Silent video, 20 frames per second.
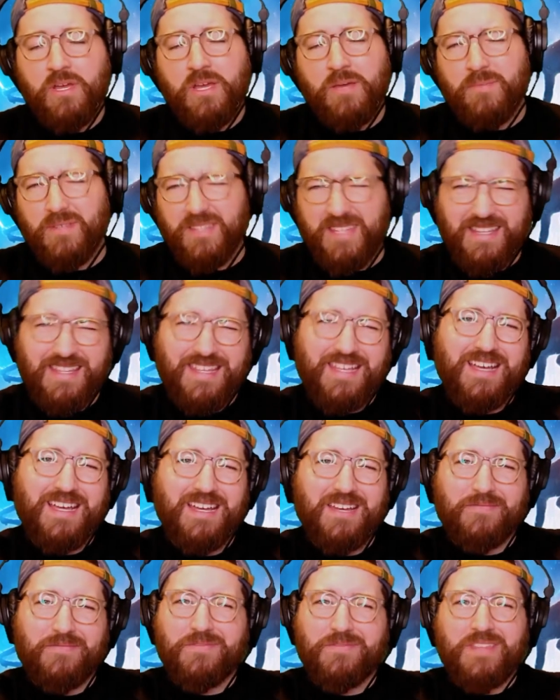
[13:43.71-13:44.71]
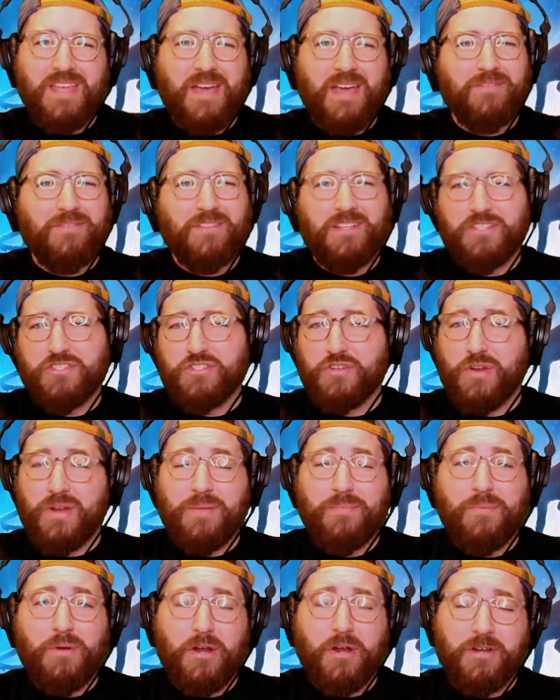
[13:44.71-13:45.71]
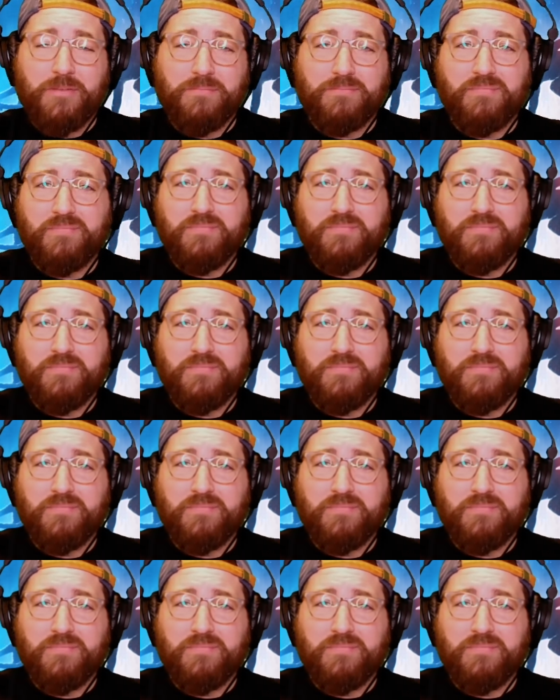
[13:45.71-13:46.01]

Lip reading: But then they kind of definitely strayed apart,